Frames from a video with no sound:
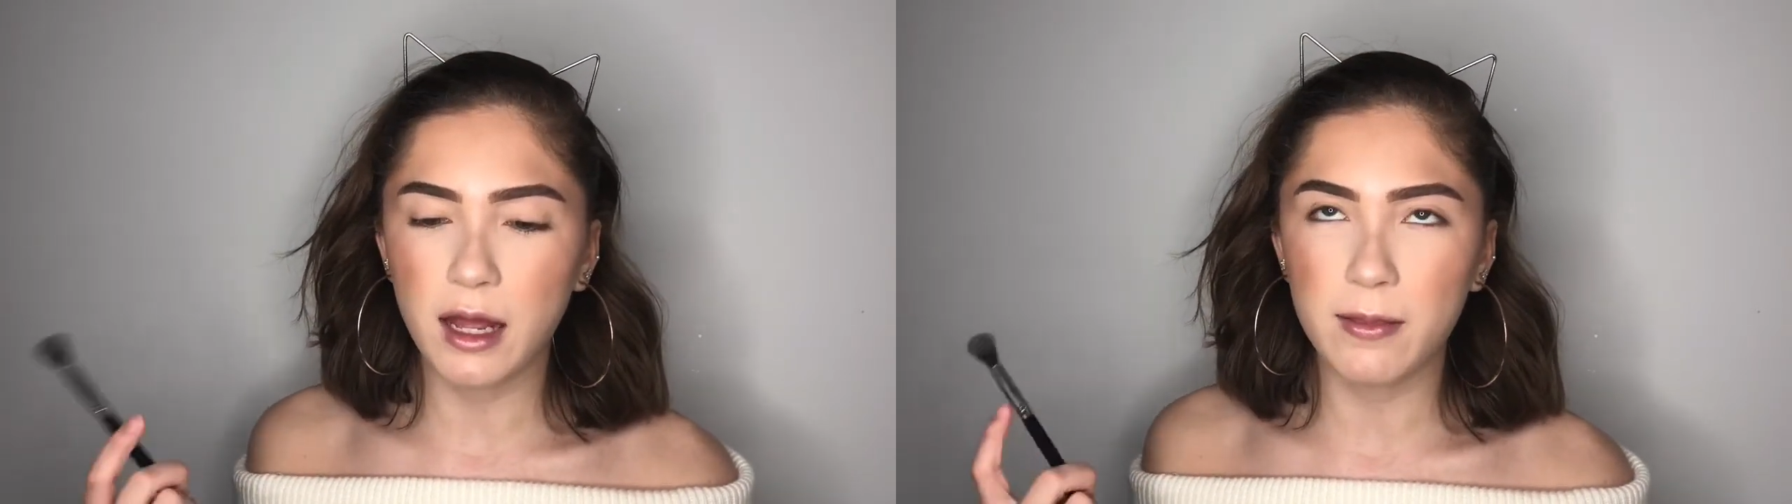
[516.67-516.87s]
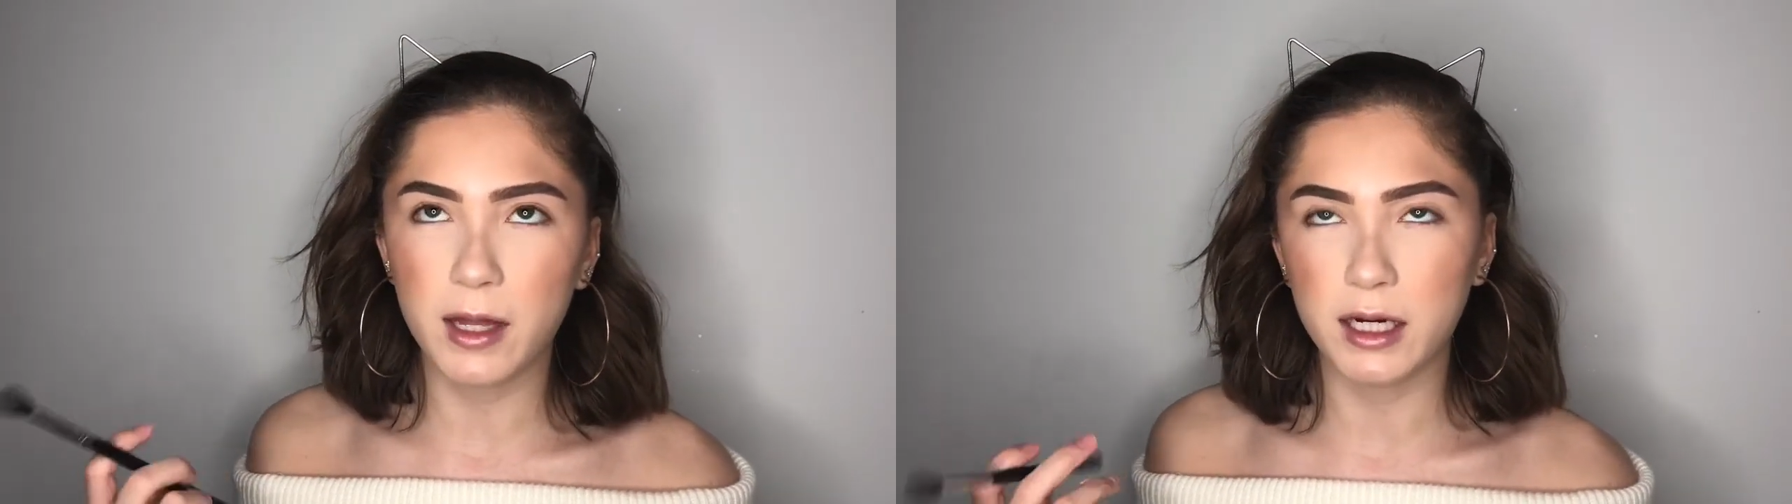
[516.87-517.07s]

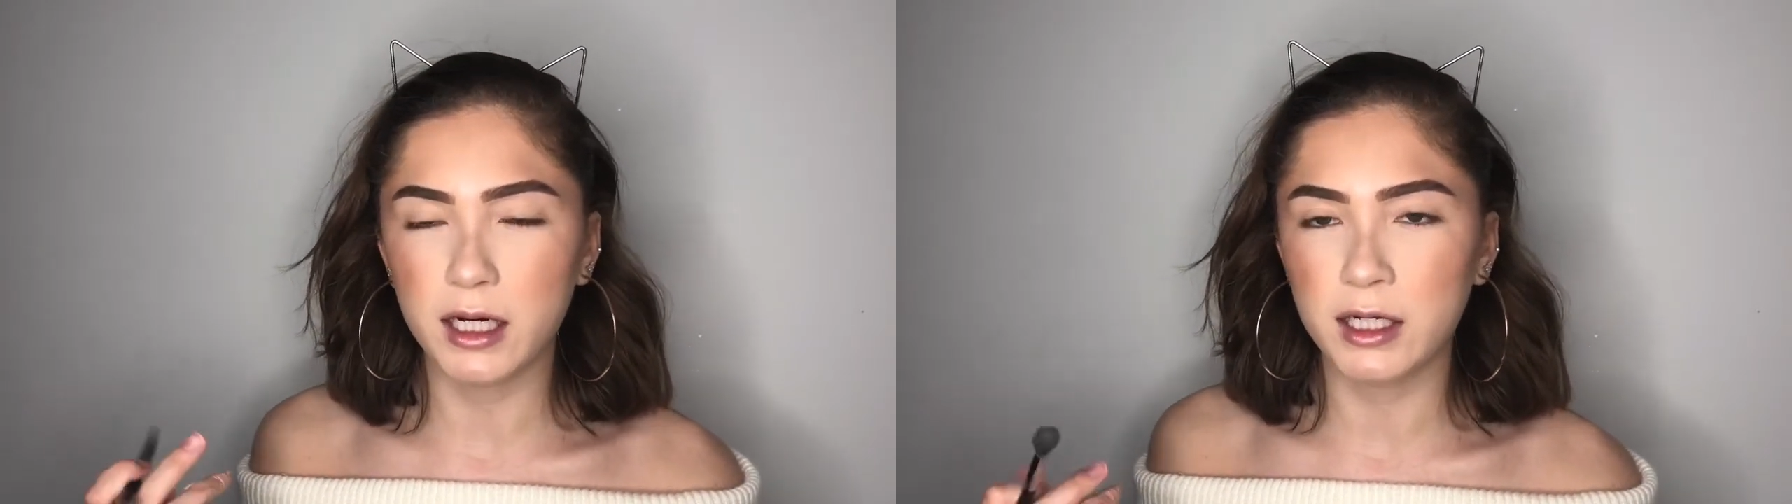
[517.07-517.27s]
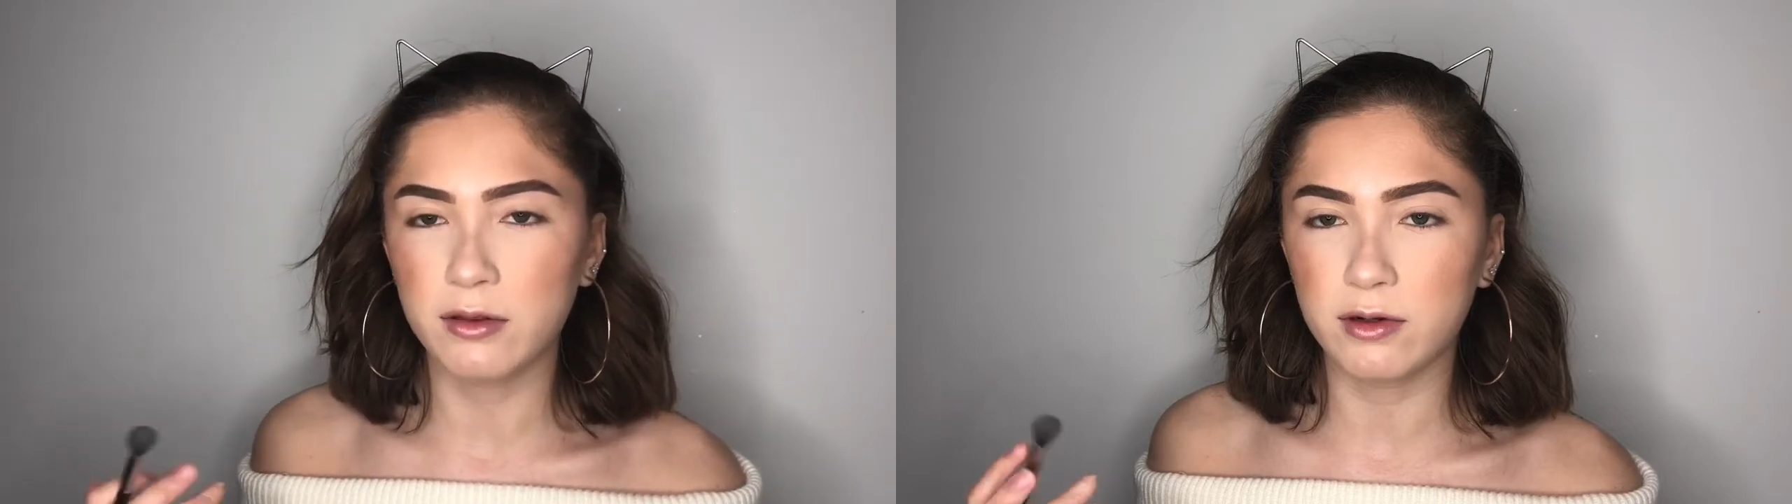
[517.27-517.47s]
and then
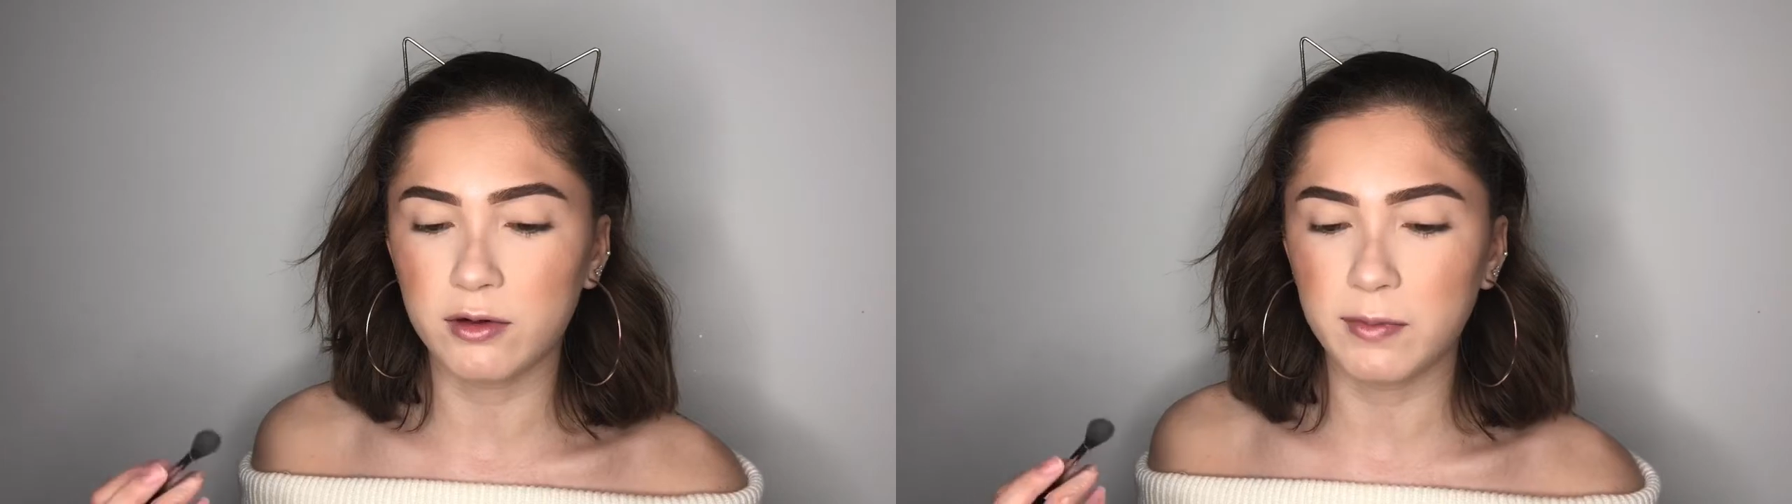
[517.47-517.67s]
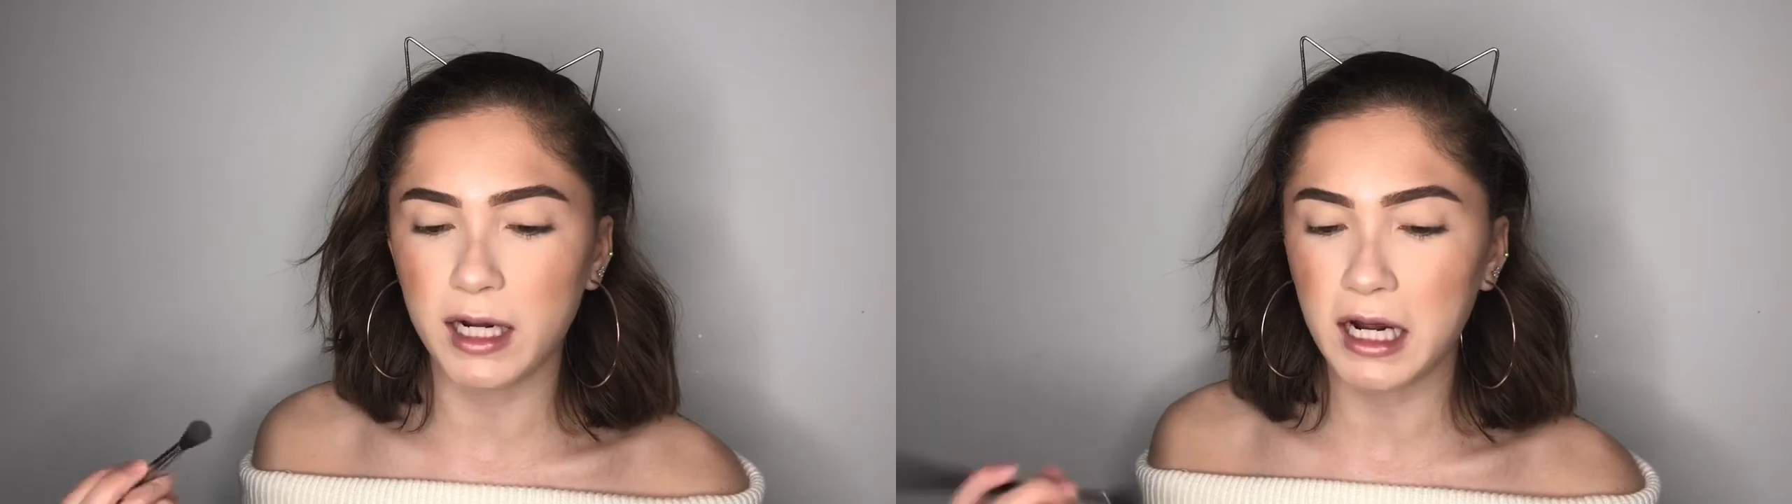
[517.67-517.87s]
I
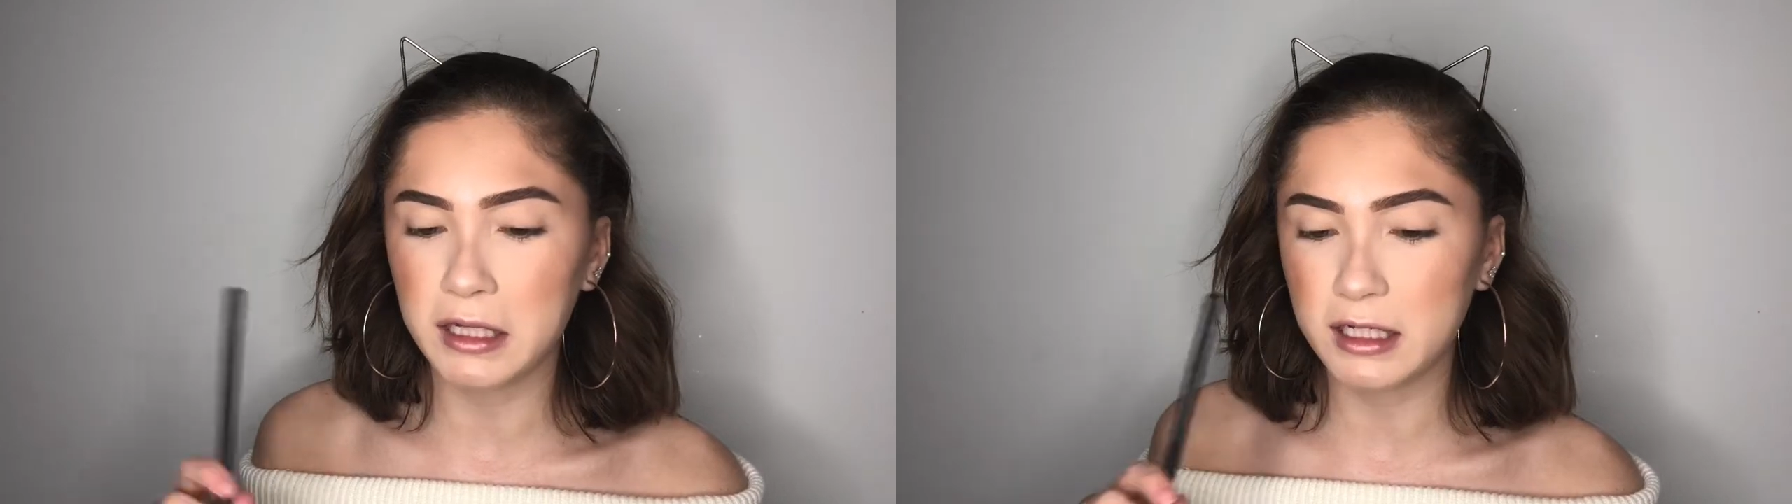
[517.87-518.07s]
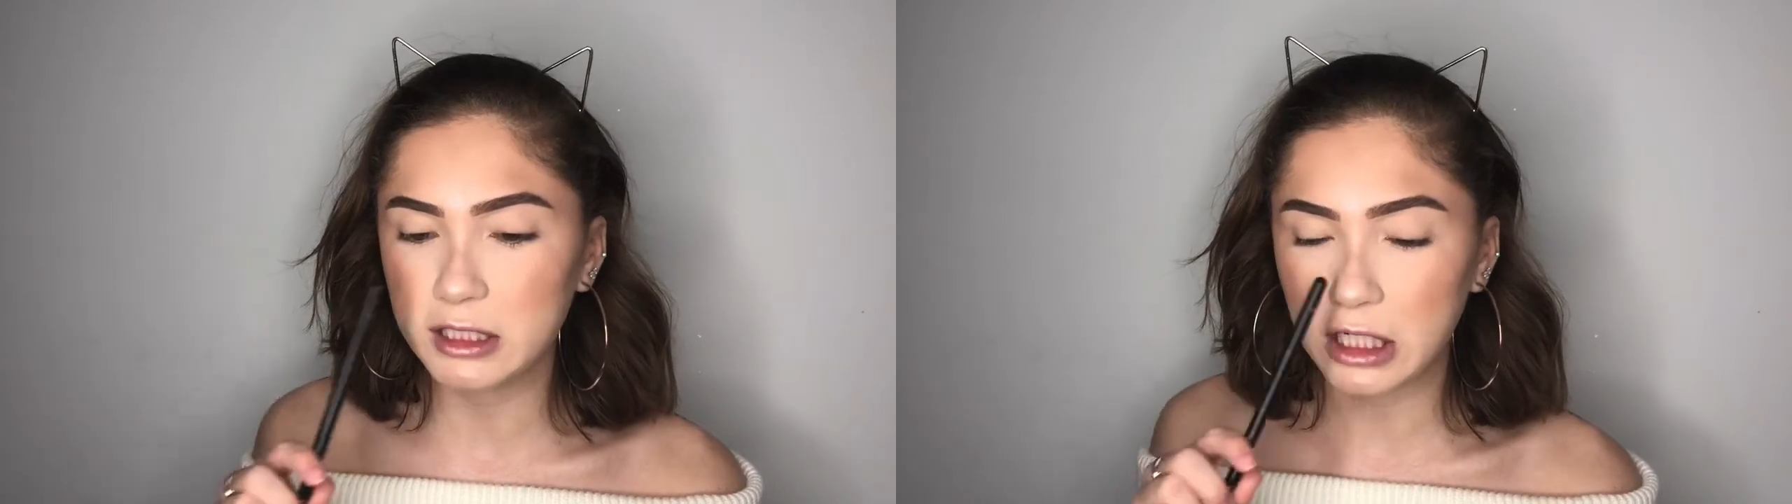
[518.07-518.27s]
throw my highlight